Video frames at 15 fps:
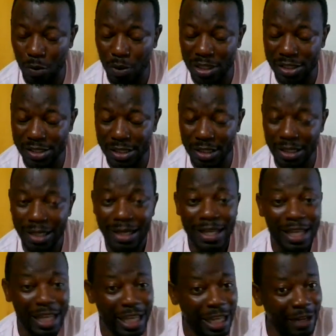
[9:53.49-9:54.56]
Wilson,
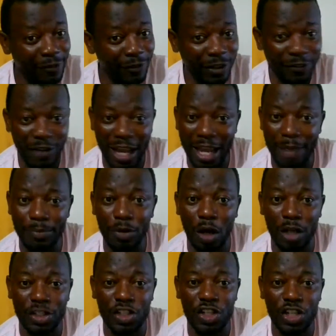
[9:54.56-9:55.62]
even if I am
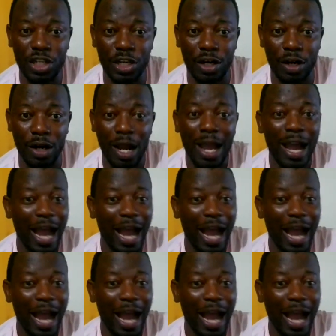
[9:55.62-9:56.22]
not here,